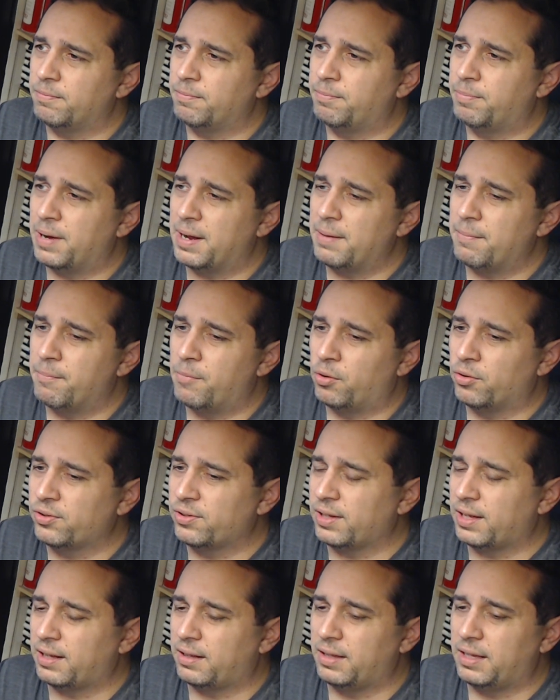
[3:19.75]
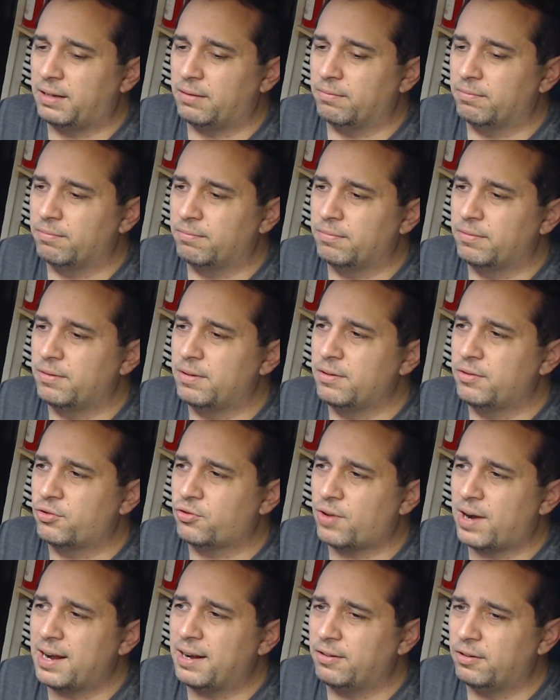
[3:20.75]
But most likely,
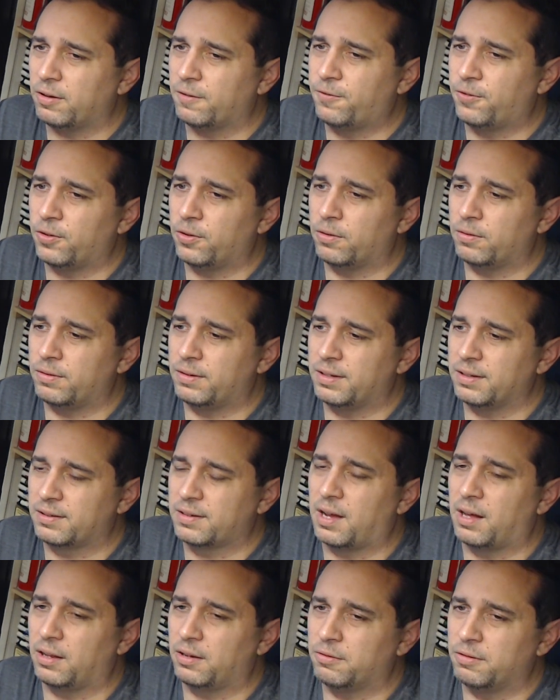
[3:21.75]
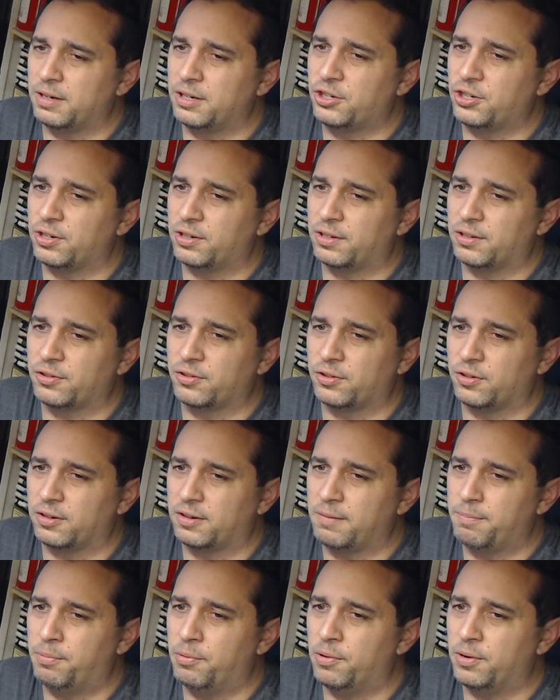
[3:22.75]
try to look for discoloration on the
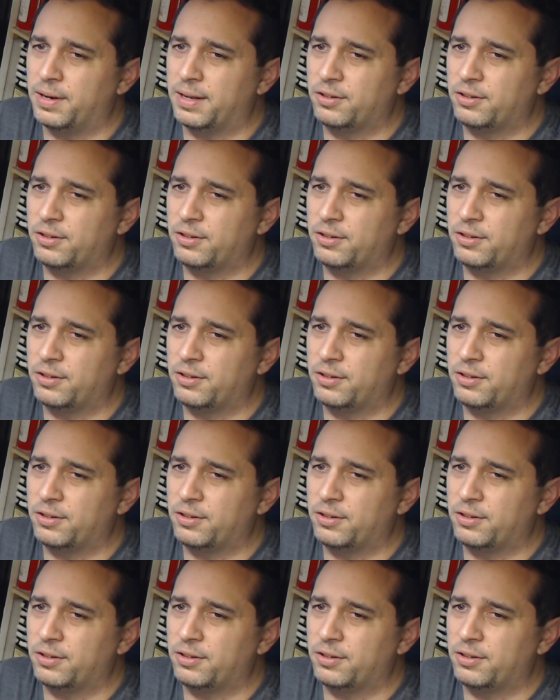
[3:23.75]
circuit board.